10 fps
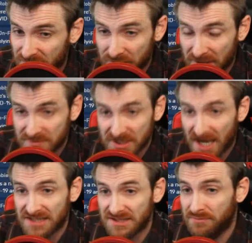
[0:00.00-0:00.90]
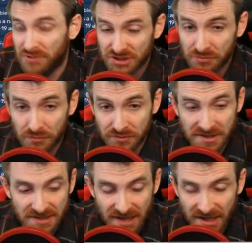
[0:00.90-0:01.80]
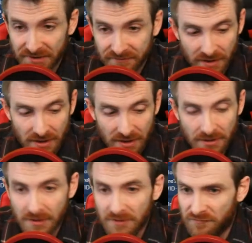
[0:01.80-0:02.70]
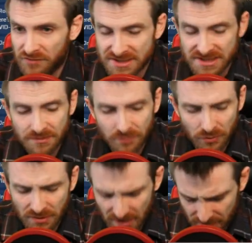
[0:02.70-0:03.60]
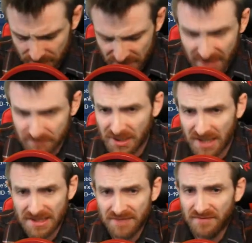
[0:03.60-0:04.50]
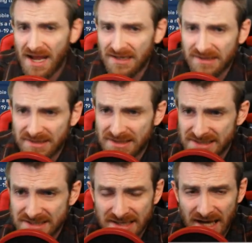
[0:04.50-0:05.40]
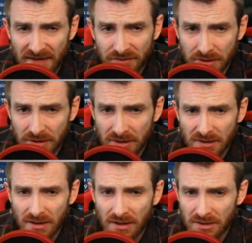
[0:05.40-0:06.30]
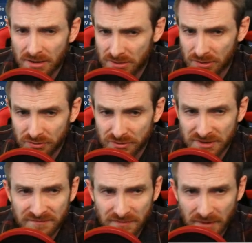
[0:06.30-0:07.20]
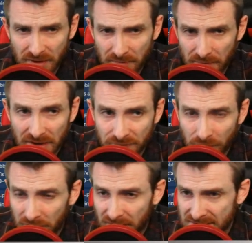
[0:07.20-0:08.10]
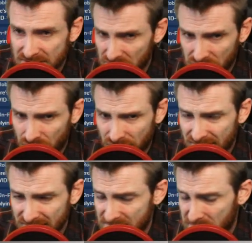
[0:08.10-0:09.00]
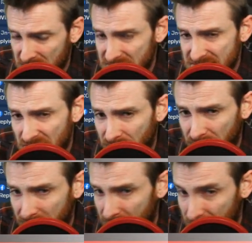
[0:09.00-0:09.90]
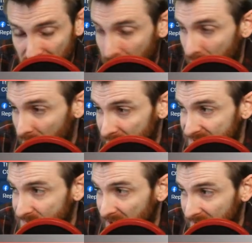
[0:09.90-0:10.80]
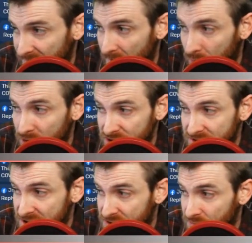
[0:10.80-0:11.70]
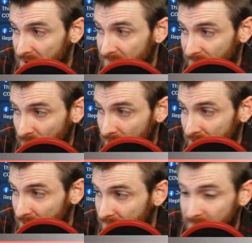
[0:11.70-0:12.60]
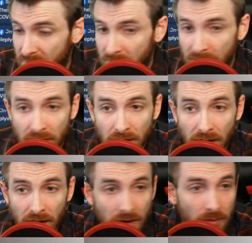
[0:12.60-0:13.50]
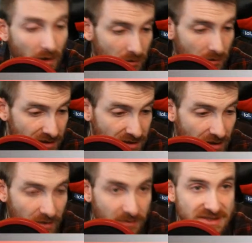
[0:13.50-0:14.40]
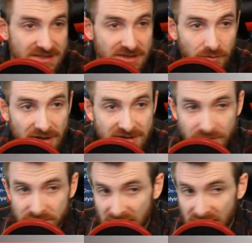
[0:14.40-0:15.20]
them to actually push through with any kind of foreseeable game plan they've had that they just didn't have the lucrative money for. And so with this, it may just help them, maybe expand if they push it just right and quick enough. All right, let's see, what else can we talk